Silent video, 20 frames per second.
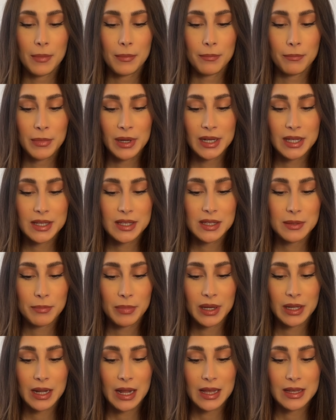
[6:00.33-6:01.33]
minutes,
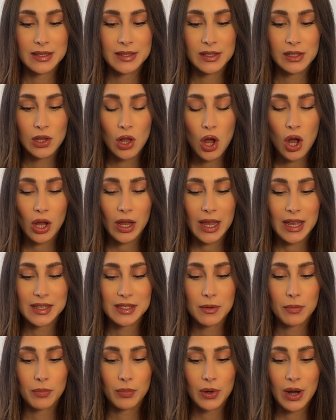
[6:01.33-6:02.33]
but as long as
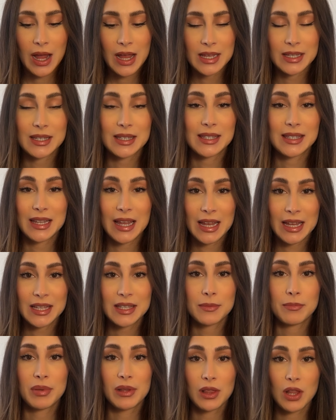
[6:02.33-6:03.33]
the price
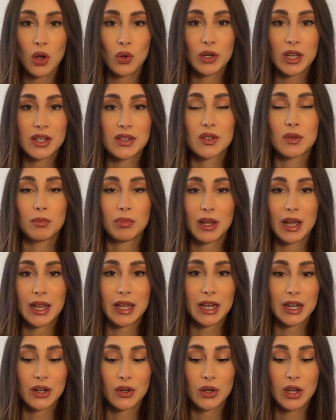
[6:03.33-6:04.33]
stays below that supply
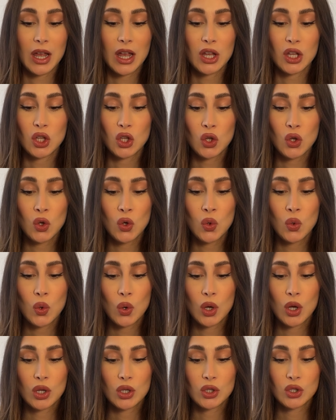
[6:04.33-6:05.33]
area, you
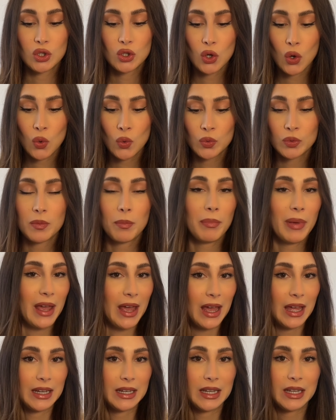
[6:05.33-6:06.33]
don't
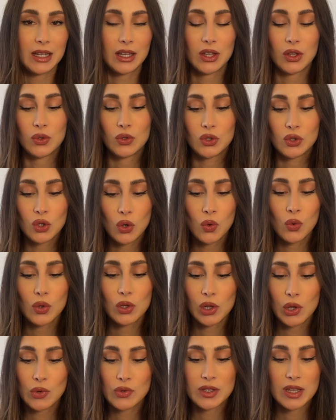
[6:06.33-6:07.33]
panic, you don't
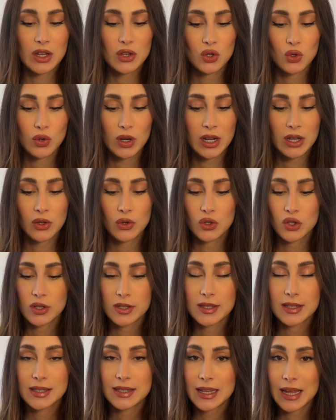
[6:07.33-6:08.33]
close that trade, you
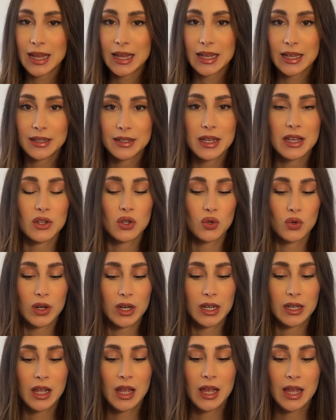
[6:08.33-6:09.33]
just stay in that
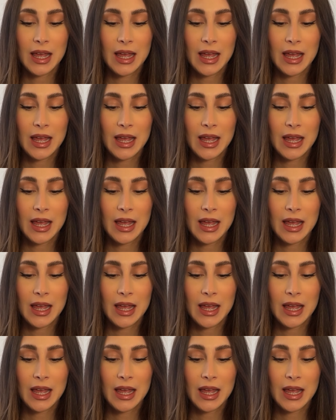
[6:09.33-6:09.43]
trade